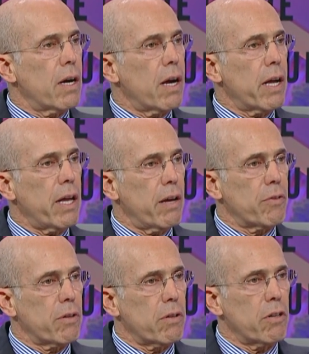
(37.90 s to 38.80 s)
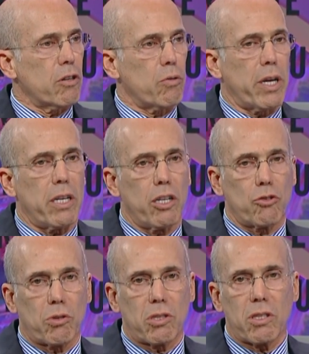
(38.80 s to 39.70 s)
I have a great
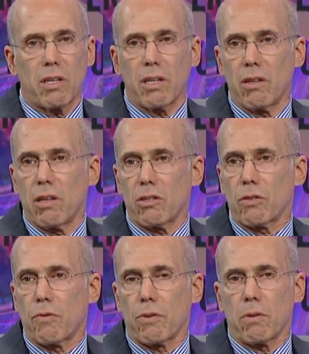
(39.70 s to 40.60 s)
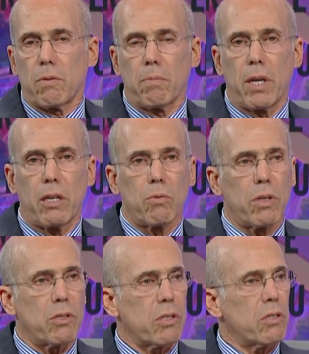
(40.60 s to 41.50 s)
interest in this for many
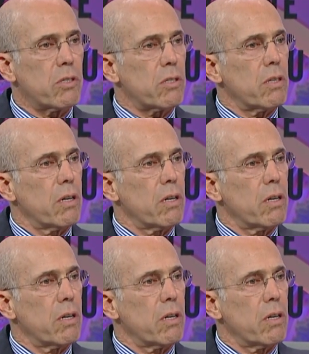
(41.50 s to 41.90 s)
reasons.